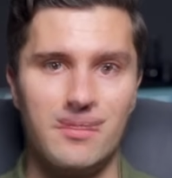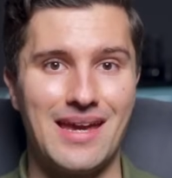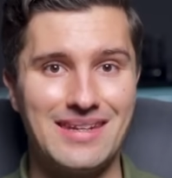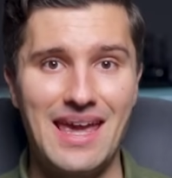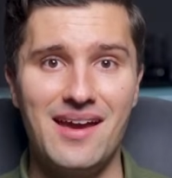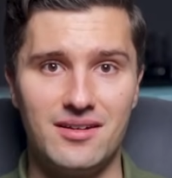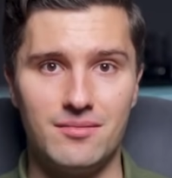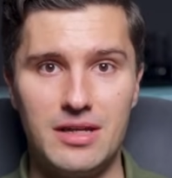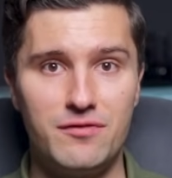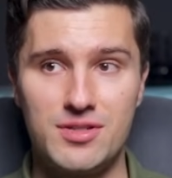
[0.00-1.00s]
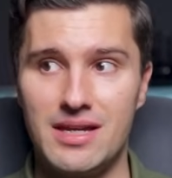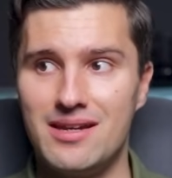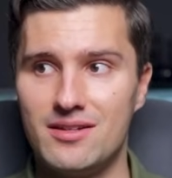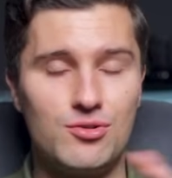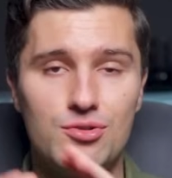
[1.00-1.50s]
And again, if you
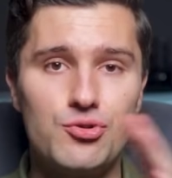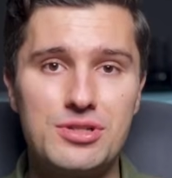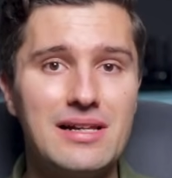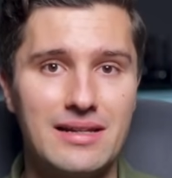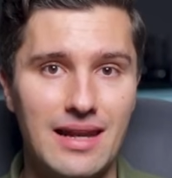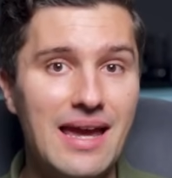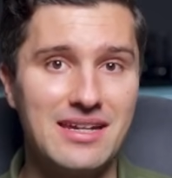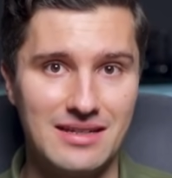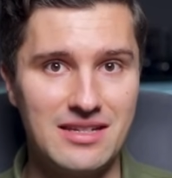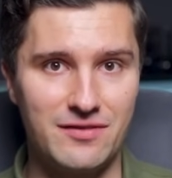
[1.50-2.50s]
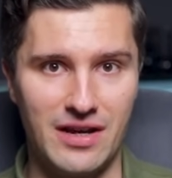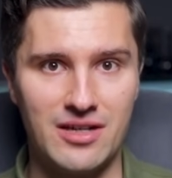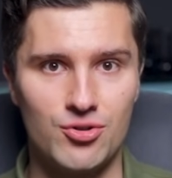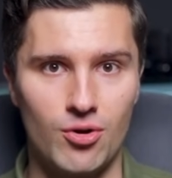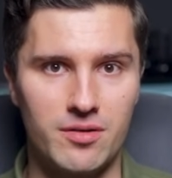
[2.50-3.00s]
say you, you still like native
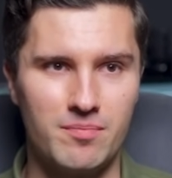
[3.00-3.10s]
Android,